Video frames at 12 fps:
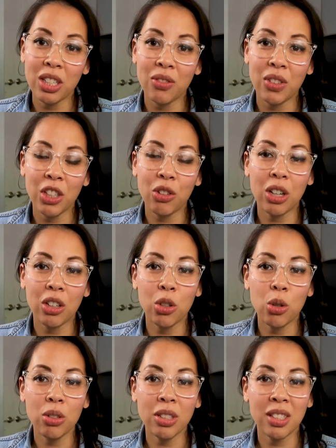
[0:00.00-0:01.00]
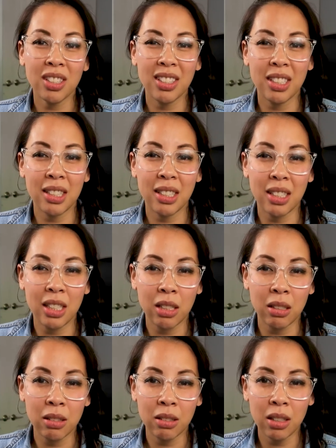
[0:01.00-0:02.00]
in this video, our goal is to
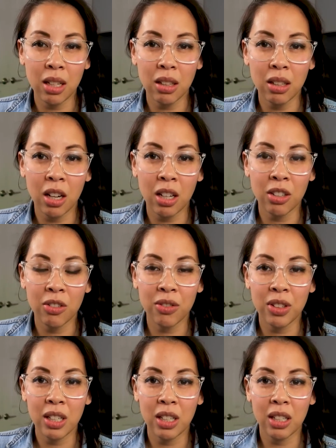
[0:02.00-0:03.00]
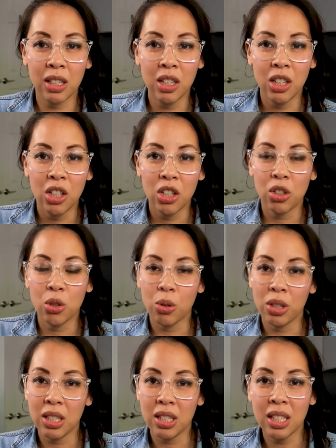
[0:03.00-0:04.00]
distill a lot of the
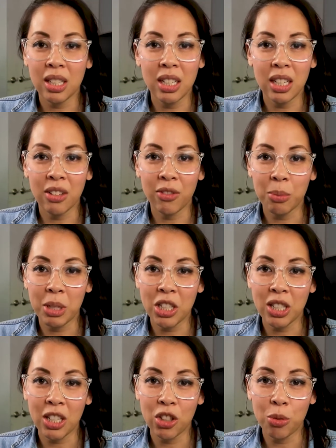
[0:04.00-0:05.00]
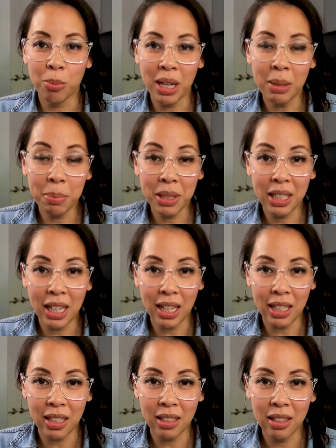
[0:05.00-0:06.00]
noise and the information that you might be
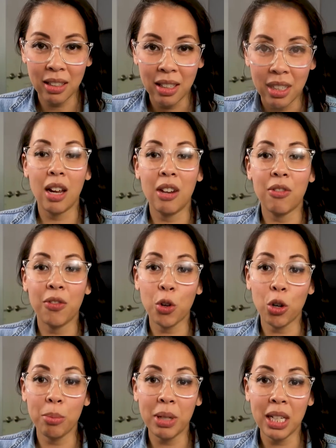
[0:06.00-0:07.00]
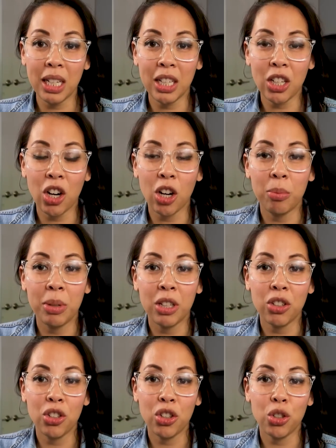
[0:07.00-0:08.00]
getting, informing and
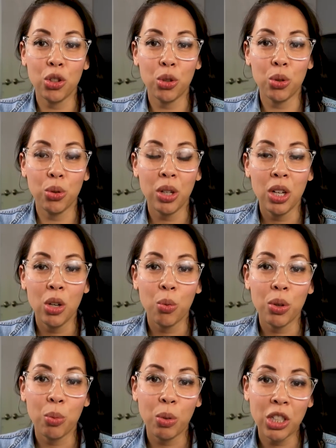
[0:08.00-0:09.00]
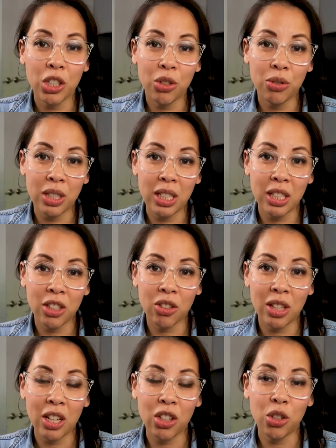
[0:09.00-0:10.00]
arming you with what you need so
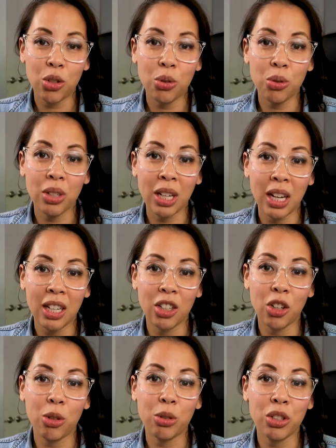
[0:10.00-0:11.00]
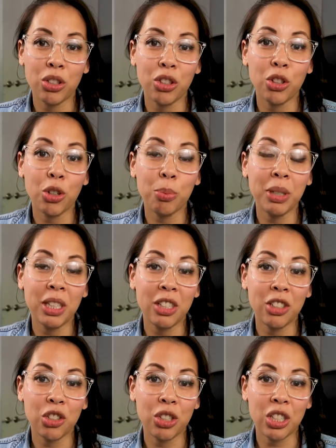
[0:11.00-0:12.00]
that you can go to your
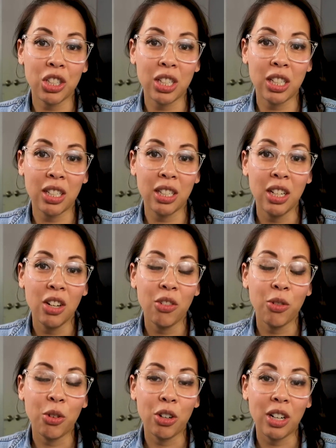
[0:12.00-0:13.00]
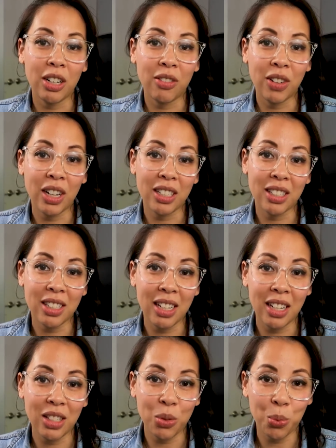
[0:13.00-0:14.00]
pediatrician for advice
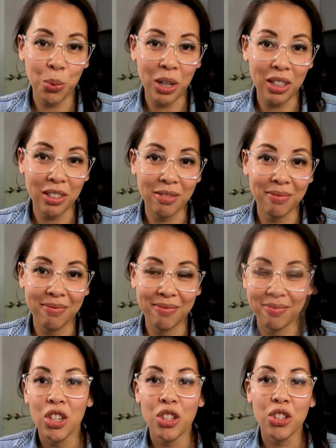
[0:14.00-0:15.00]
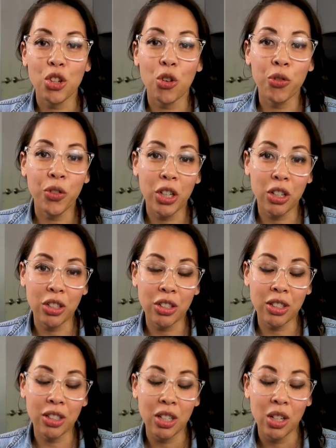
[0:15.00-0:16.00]
as well. So
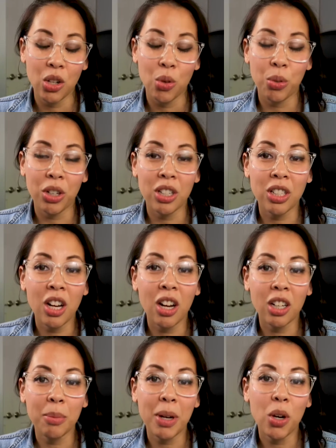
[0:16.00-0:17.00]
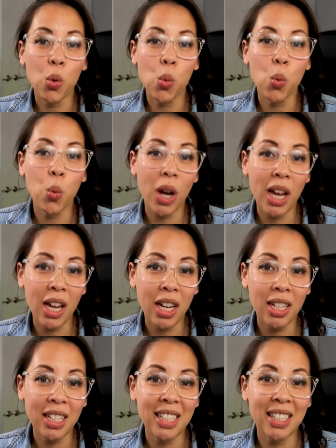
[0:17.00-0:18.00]
first, we're going to talk about
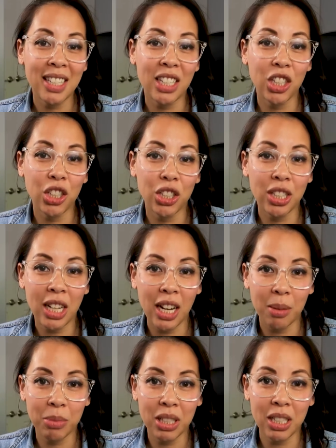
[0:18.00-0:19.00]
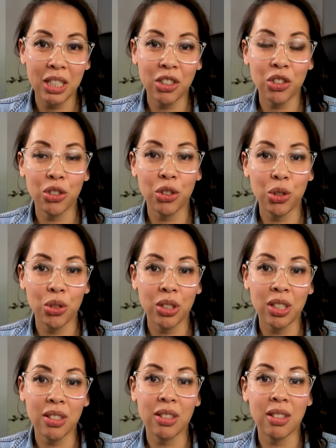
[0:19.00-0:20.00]
when is it a good time to introduce
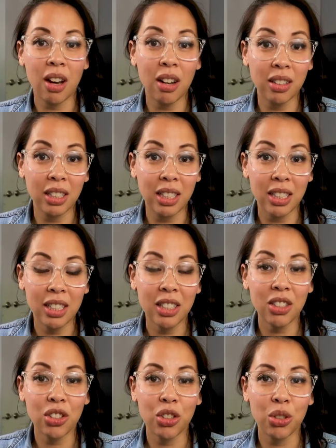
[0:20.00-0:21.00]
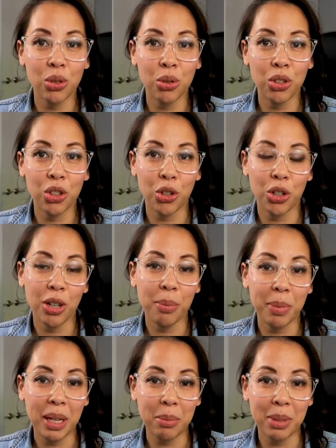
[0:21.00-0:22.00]
solids to your
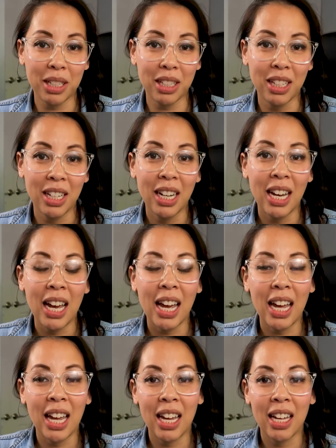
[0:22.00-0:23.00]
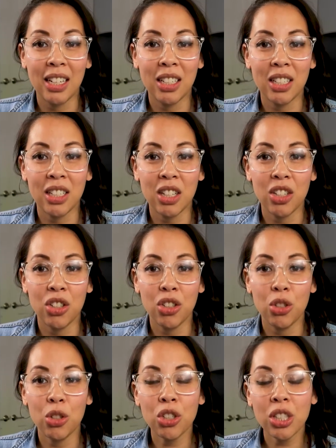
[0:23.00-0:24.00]
baby. And
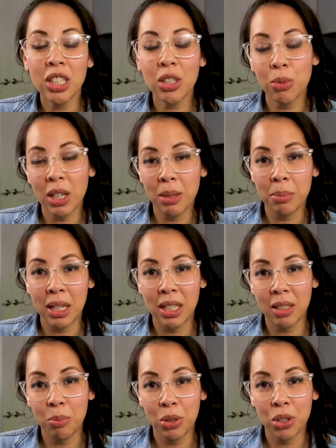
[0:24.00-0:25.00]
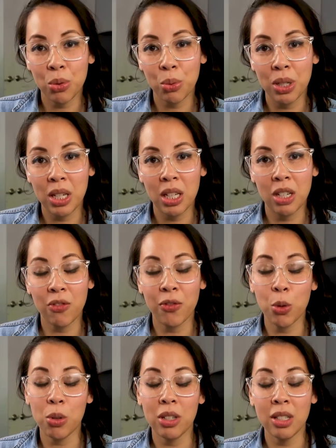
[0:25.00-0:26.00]
usually it's recommended between
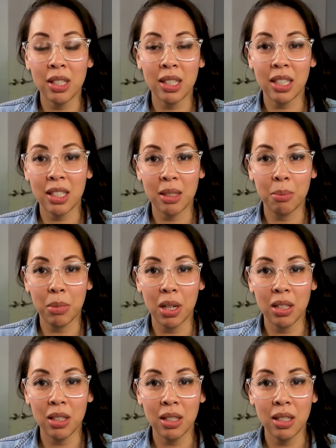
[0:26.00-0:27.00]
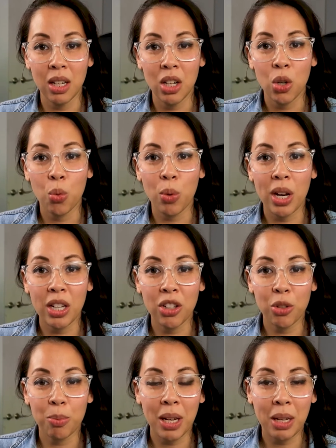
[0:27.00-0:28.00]
4 and 6 months when
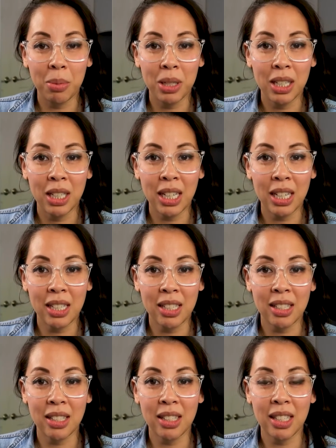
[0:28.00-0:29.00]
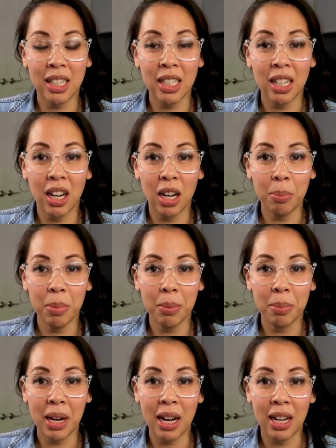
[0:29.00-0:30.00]
your baby can sit
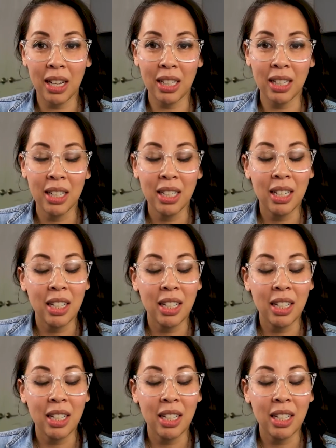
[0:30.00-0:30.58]
up by